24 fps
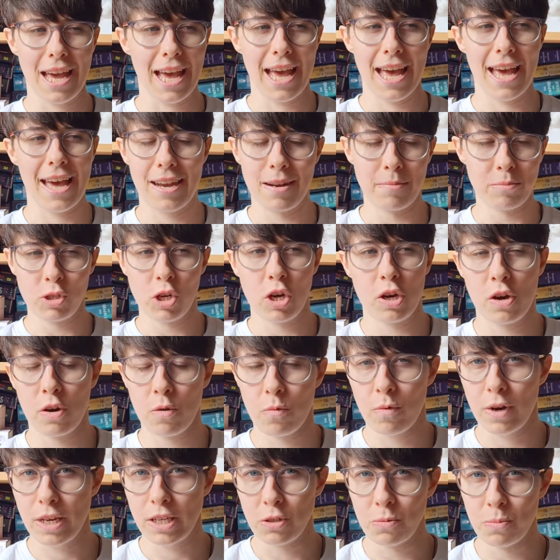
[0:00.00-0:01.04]
And I'm
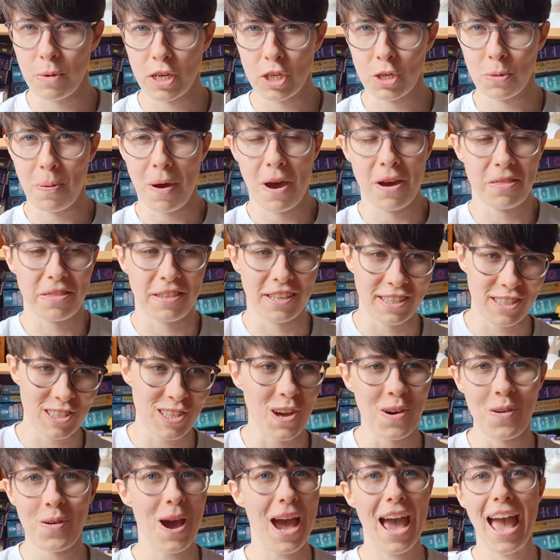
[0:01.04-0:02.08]
talking way too much about this,
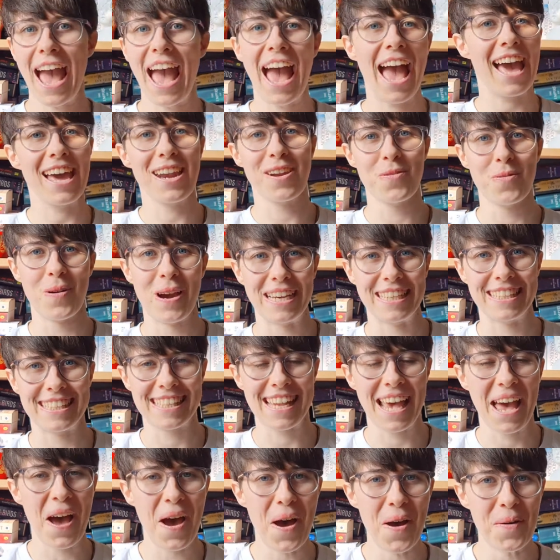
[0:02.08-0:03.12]
so
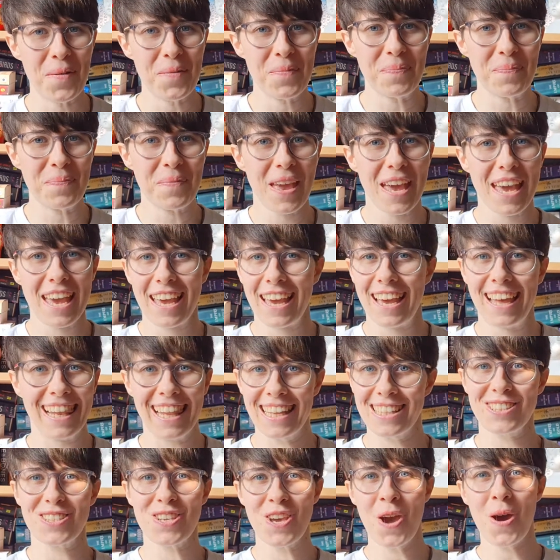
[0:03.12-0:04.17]
anyways,
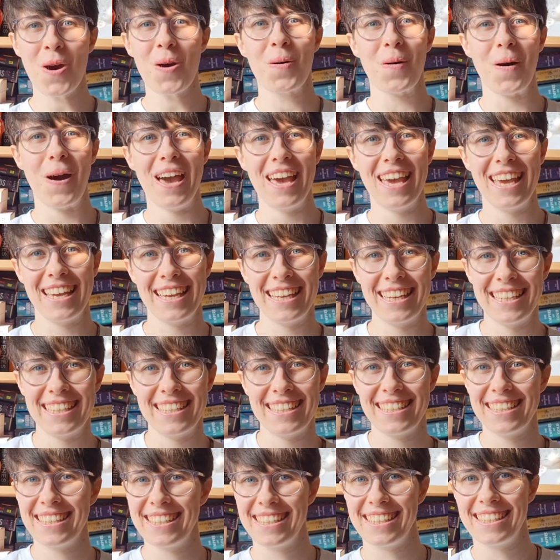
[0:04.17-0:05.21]
let's go.
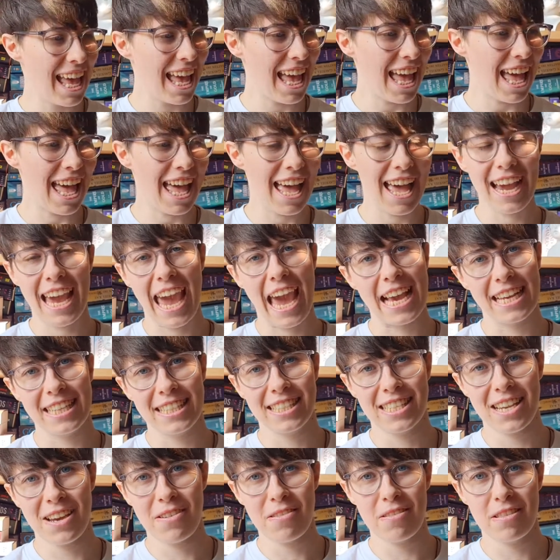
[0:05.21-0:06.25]
Okay,
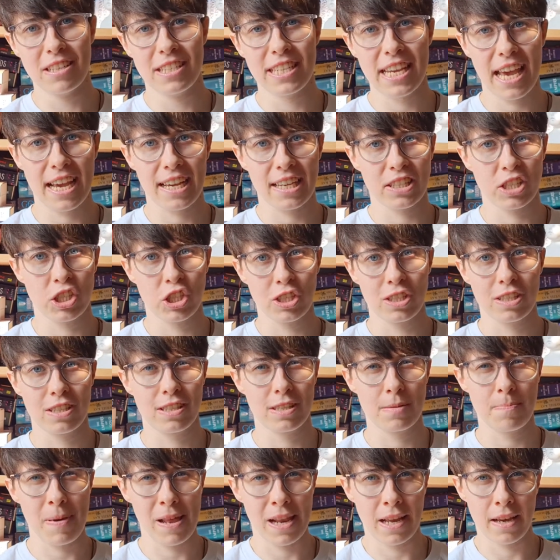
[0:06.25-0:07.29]
so the tag is just
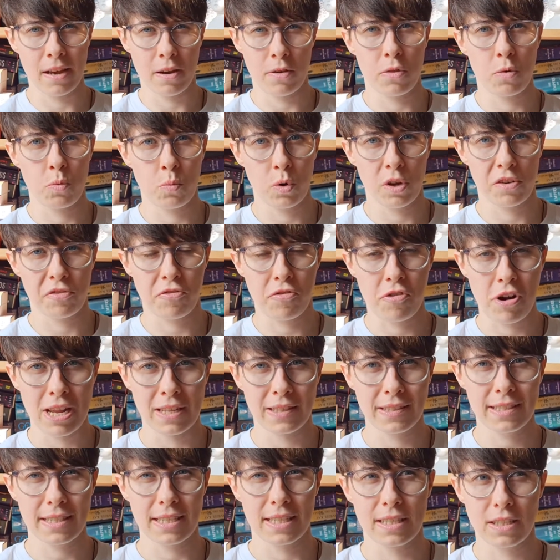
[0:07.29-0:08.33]
spelling out the word
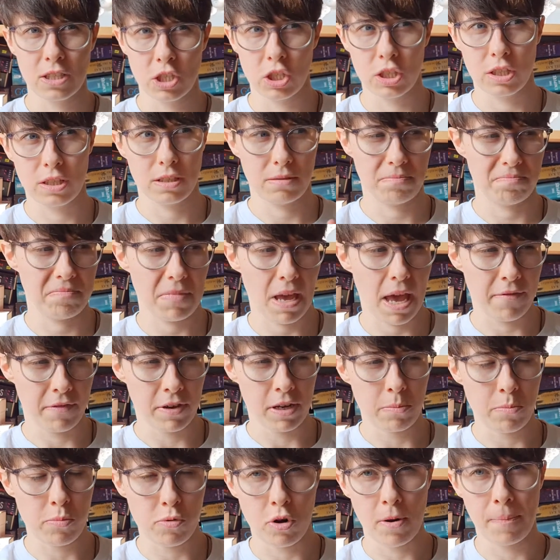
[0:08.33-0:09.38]
friends and just
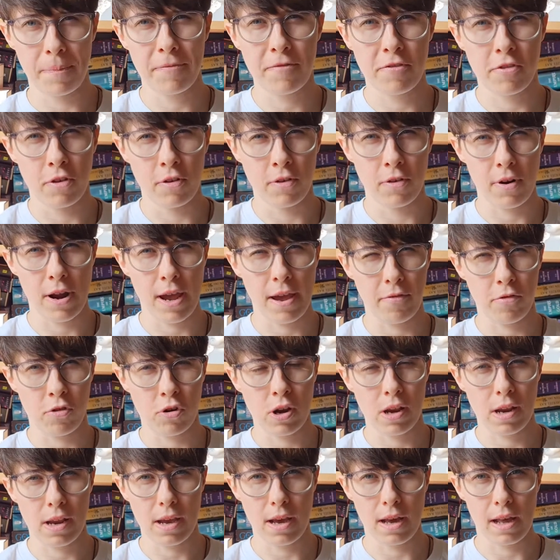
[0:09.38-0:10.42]
having a prompt for
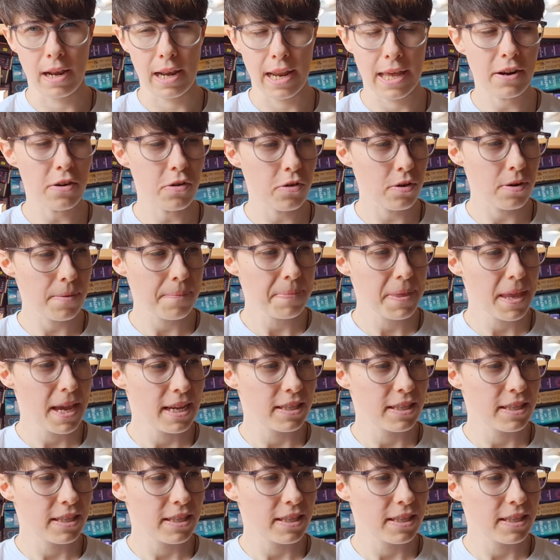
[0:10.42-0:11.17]
every letter.